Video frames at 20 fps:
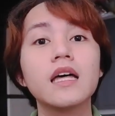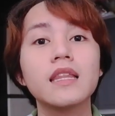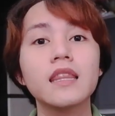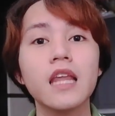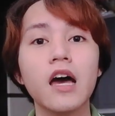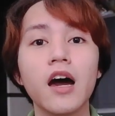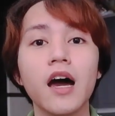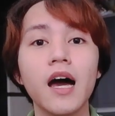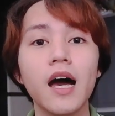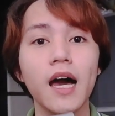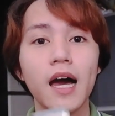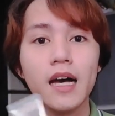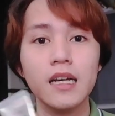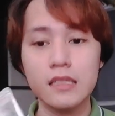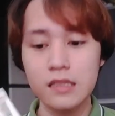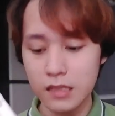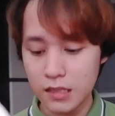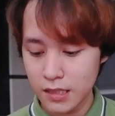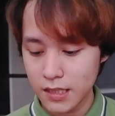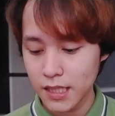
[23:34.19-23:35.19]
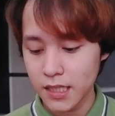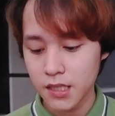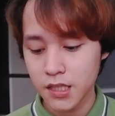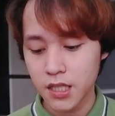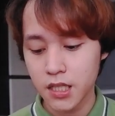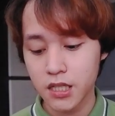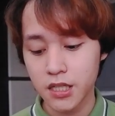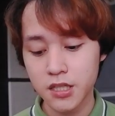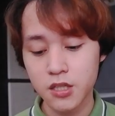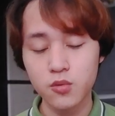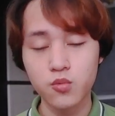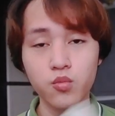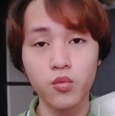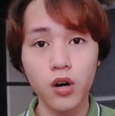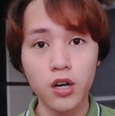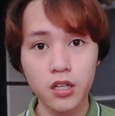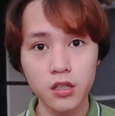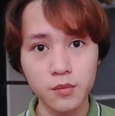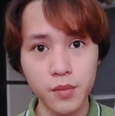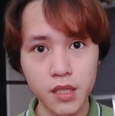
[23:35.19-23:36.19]
Now, as it says here, it's
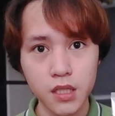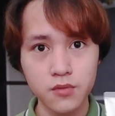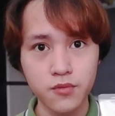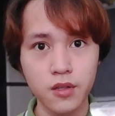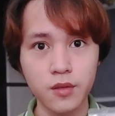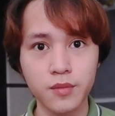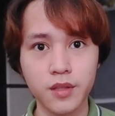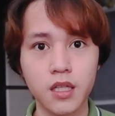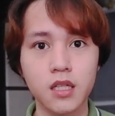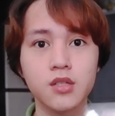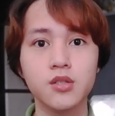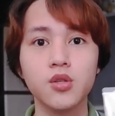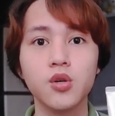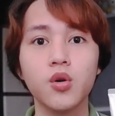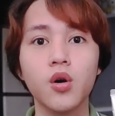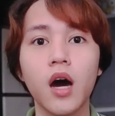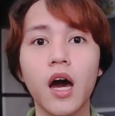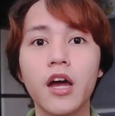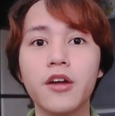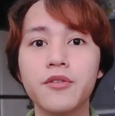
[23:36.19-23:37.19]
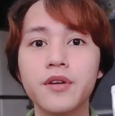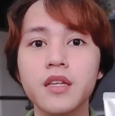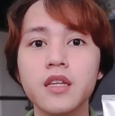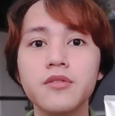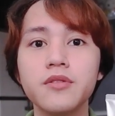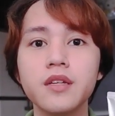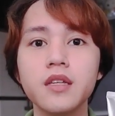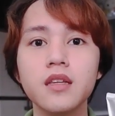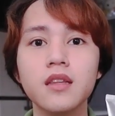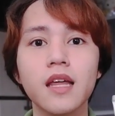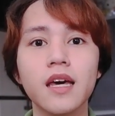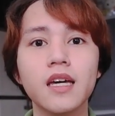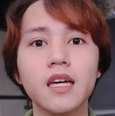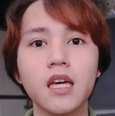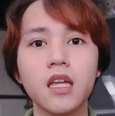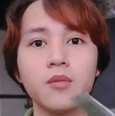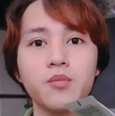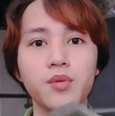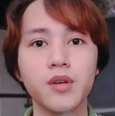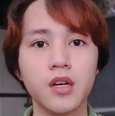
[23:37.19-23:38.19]
water-based formula, so I really
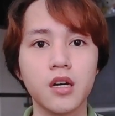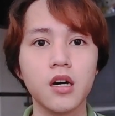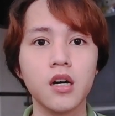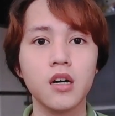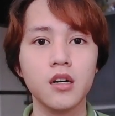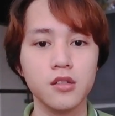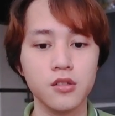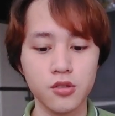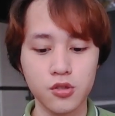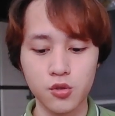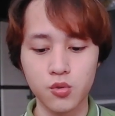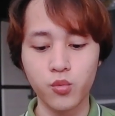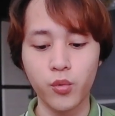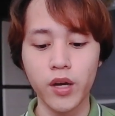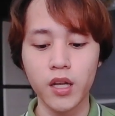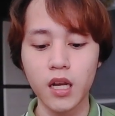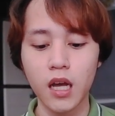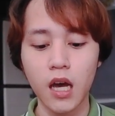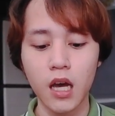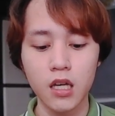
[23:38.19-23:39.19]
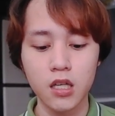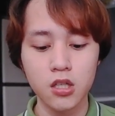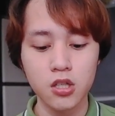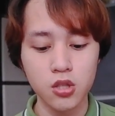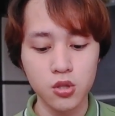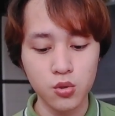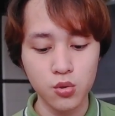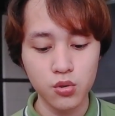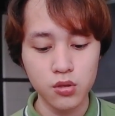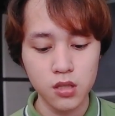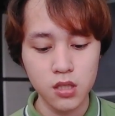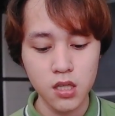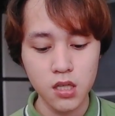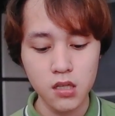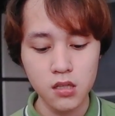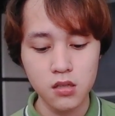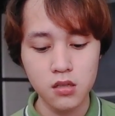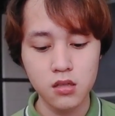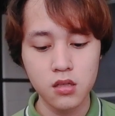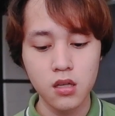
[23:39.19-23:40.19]
like it, because when I use this,